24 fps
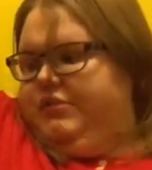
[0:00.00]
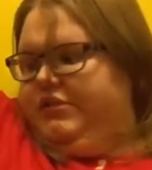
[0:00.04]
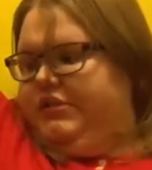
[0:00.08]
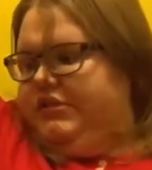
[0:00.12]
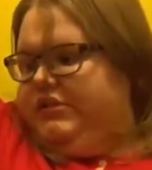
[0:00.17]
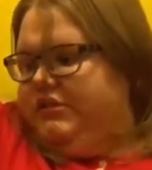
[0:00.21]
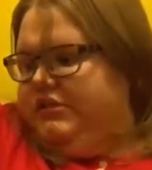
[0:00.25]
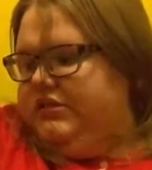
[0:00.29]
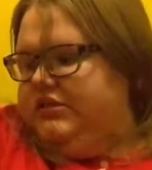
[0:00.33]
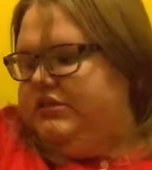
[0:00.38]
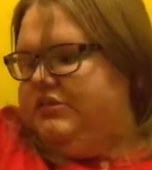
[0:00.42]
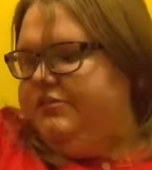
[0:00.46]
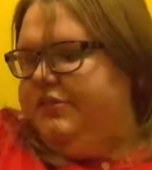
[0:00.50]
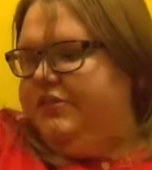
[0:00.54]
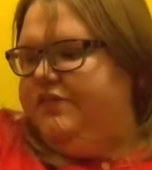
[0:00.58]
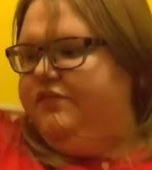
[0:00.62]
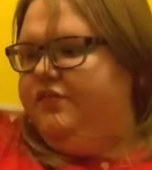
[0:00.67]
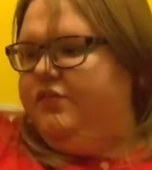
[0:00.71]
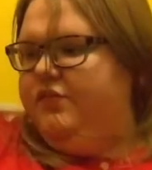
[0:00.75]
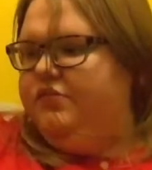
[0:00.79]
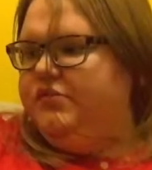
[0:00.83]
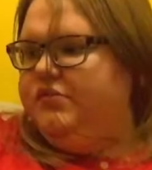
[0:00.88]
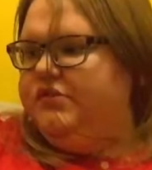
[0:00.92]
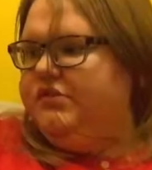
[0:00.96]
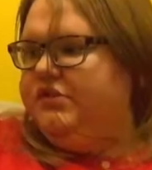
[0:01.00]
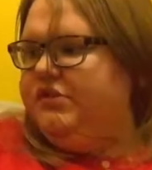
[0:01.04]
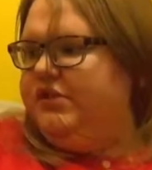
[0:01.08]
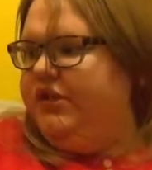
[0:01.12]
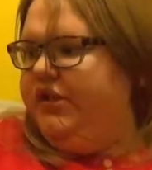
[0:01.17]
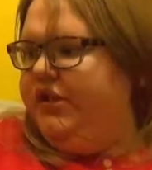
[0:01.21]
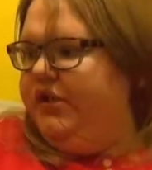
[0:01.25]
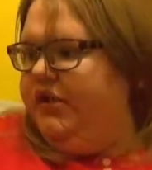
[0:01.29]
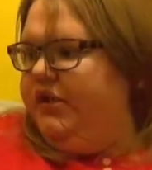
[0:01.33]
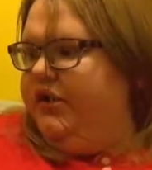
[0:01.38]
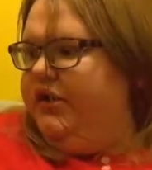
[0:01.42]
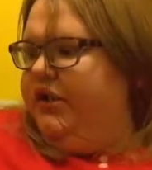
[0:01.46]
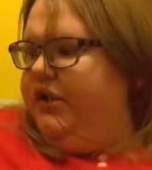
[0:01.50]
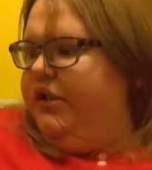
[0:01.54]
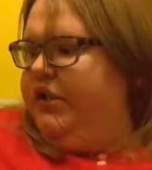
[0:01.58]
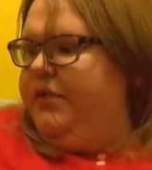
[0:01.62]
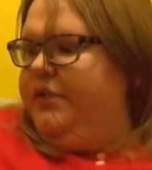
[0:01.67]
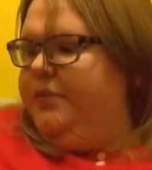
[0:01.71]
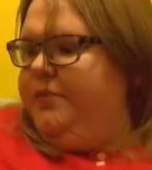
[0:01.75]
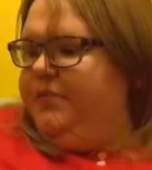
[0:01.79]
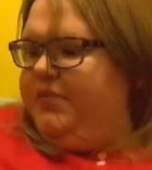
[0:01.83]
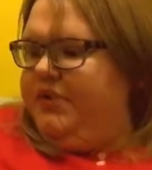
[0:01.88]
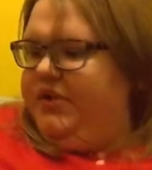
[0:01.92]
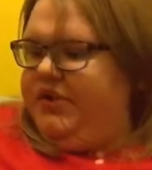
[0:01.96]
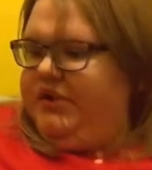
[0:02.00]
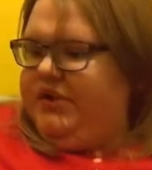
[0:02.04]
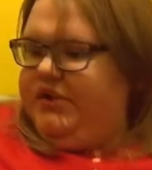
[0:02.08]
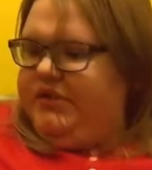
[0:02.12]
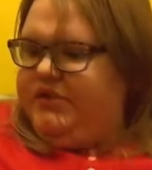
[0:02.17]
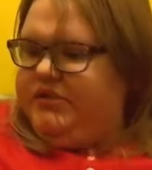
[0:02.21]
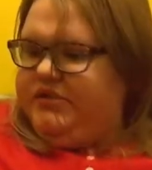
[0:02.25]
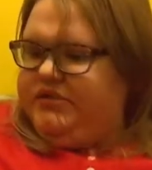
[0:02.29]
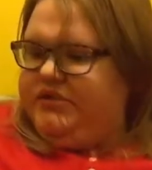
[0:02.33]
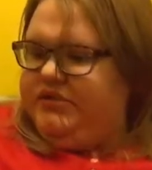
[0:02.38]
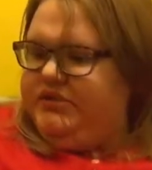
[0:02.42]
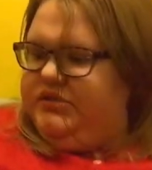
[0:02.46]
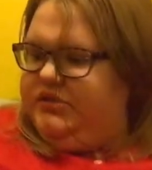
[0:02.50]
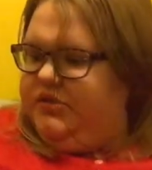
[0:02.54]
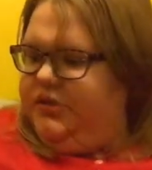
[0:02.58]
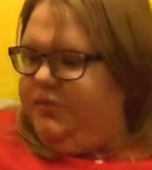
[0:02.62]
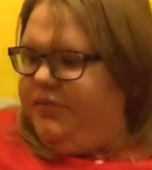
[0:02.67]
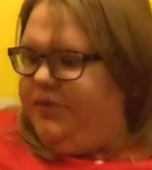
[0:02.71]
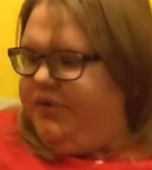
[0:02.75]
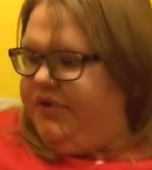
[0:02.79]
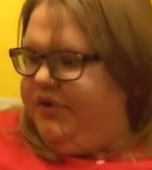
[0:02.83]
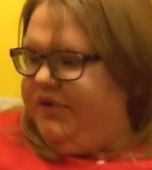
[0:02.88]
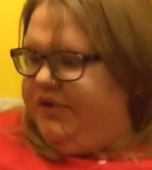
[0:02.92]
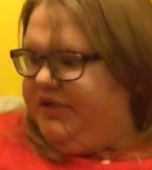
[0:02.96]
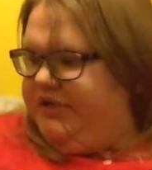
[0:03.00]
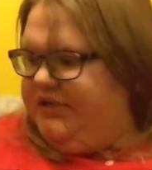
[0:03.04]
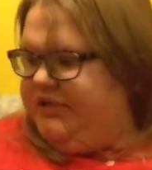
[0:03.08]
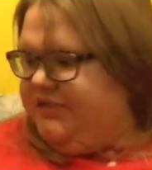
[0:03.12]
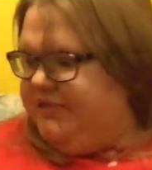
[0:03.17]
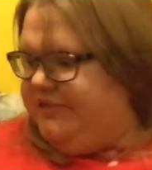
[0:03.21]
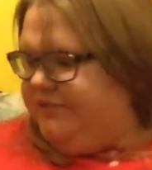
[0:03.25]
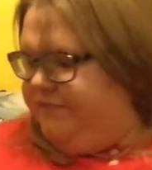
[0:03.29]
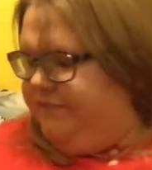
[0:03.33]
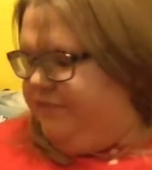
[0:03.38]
one is because my foam's in there. But it's super nice,